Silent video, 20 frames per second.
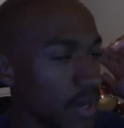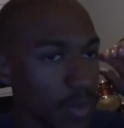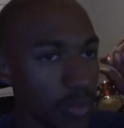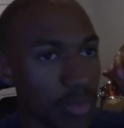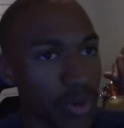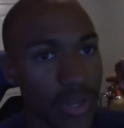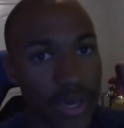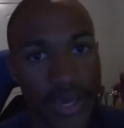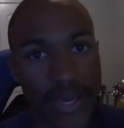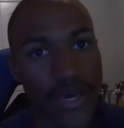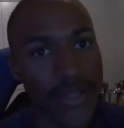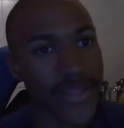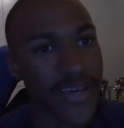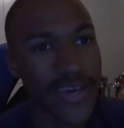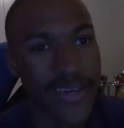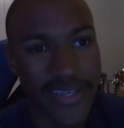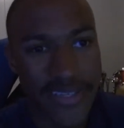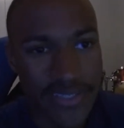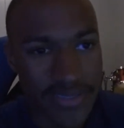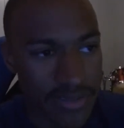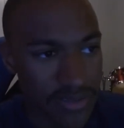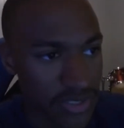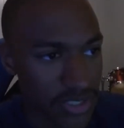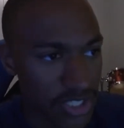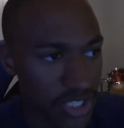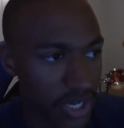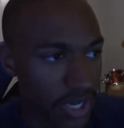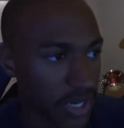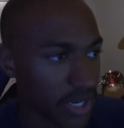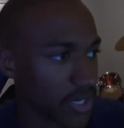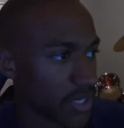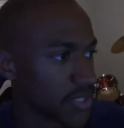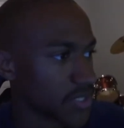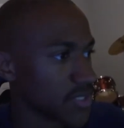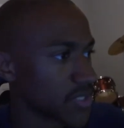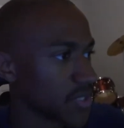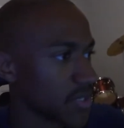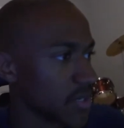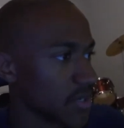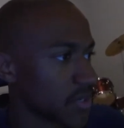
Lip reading: but I got that easily changed.